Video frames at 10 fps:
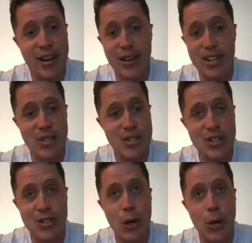Chris.
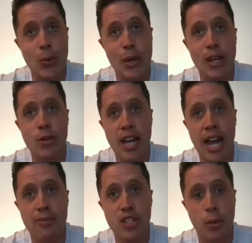So we used to
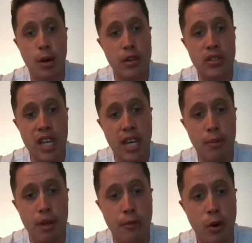have someone on the
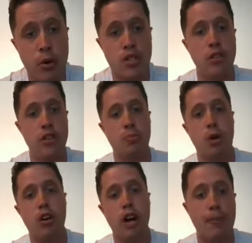team that focused on the
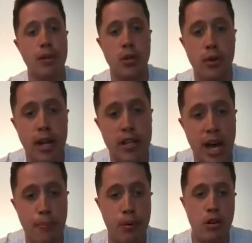smaller opportunities.
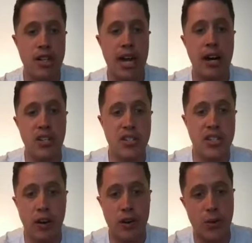That person now has a
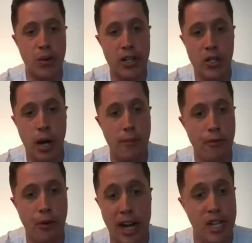territory. So I'm,
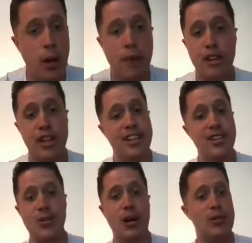I do everything.
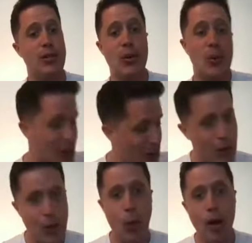So I'll do
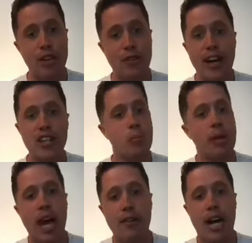one device and
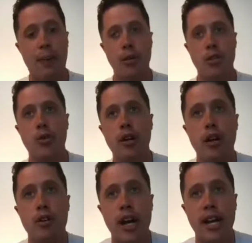we have an
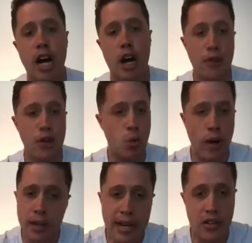opportunity right now for
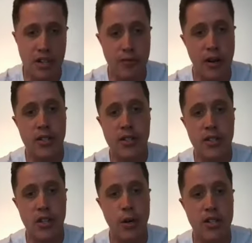20,000
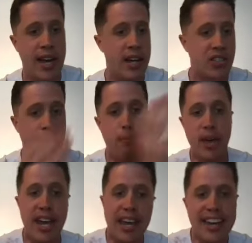devices. So it's
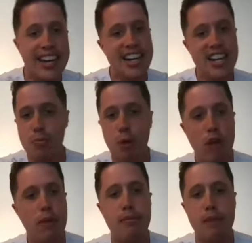SMB,
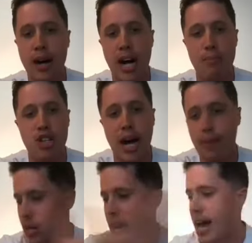small mom and pop
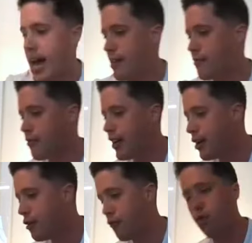shops. I have
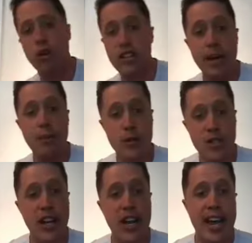four demos
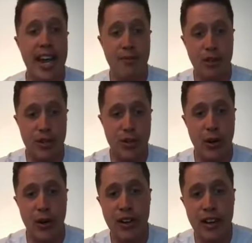today after this
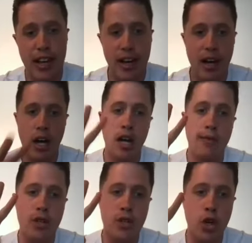call. I
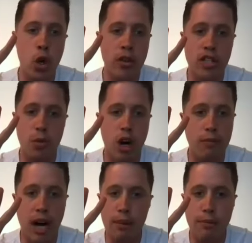have two with small
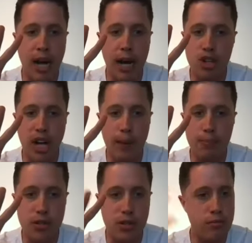mom and pop
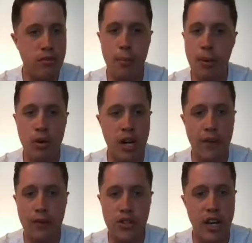shops, typical
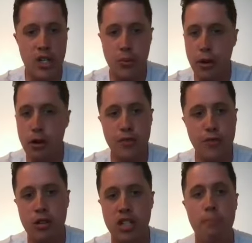conversations with those
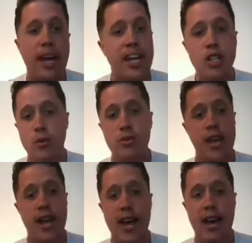folks, the main issues
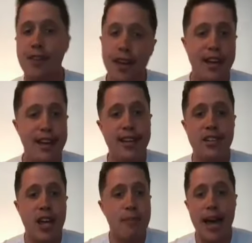they have
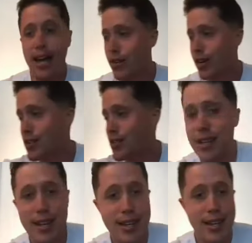is, hey, Matt and Chris,
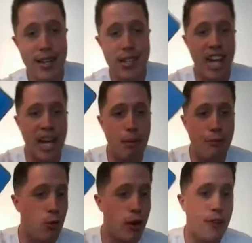it's taken me
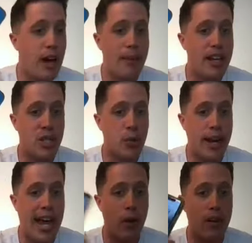45 minutes to an
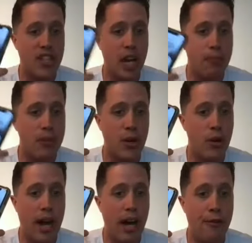hour to set up a
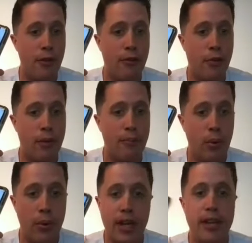single iPhone for an
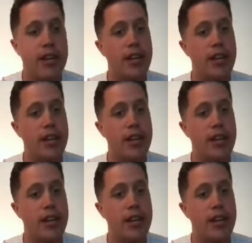employee.